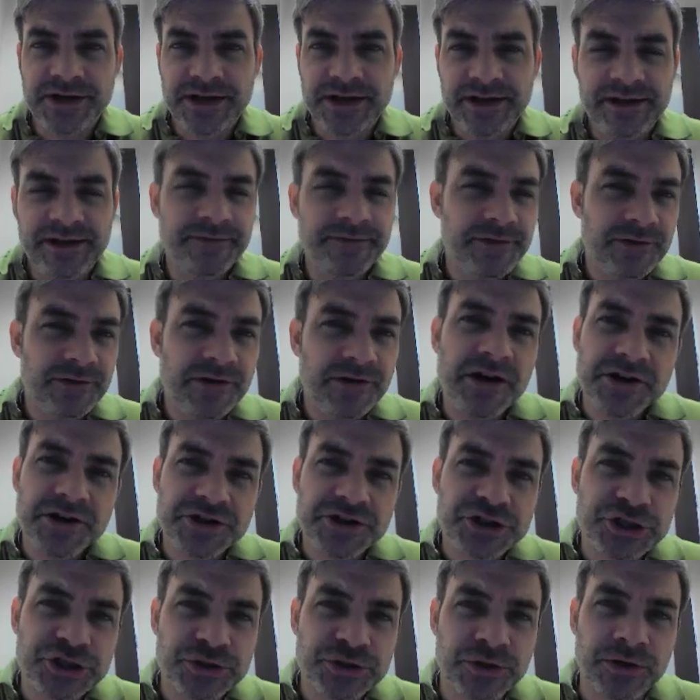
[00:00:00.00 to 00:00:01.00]
If you're not
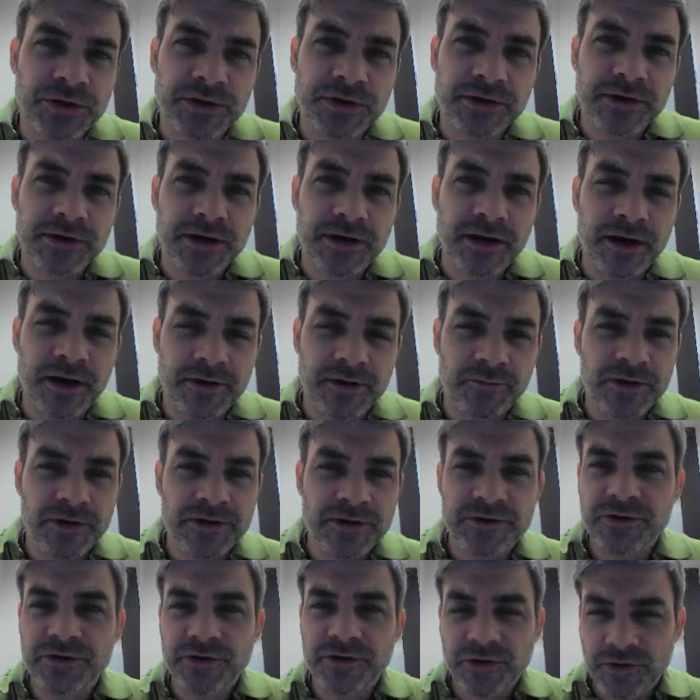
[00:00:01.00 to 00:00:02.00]
sure on
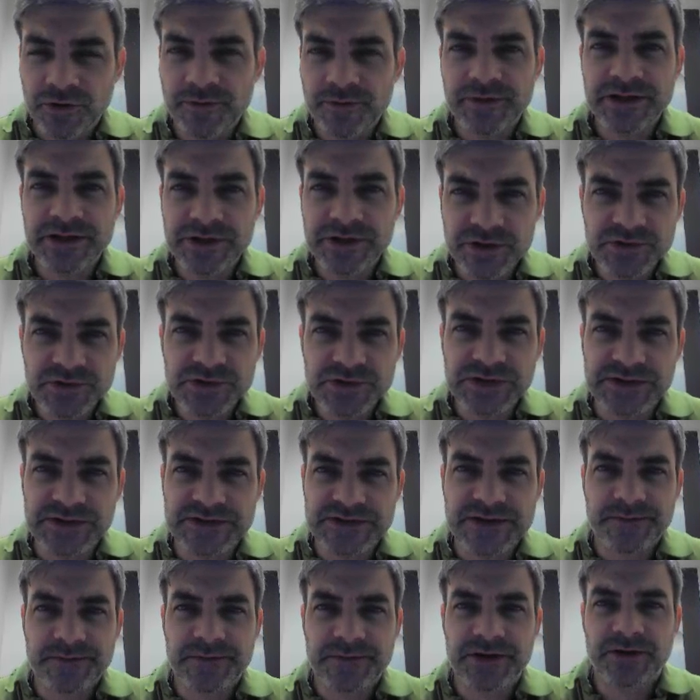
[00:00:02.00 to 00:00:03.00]
whether you're going to be using
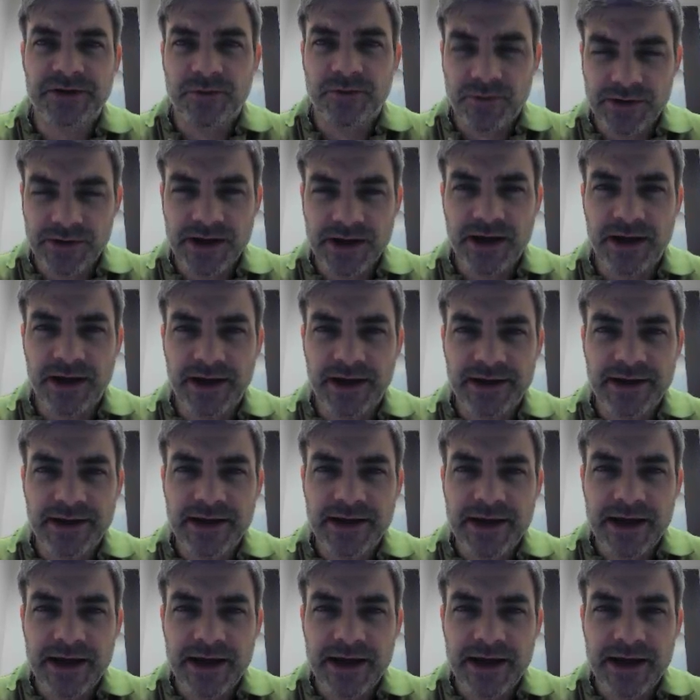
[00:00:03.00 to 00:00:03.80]
something or not,